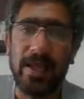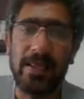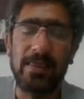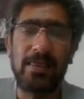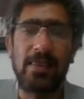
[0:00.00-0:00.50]

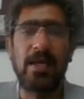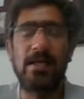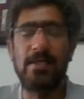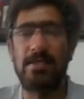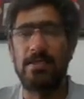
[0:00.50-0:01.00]
And
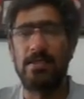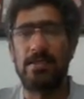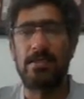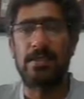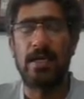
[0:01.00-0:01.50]
that
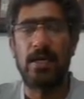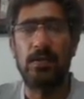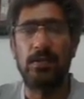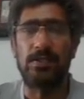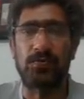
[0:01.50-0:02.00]
is
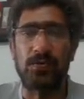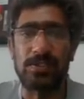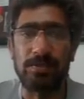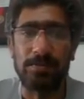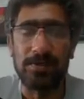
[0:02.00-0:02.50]
how this
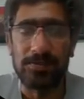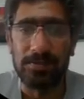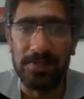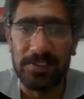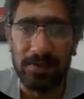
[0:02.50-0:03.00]
was supposed
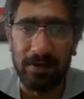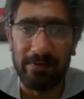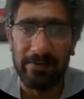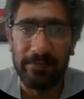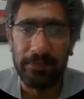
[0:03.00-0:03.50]
to be solved.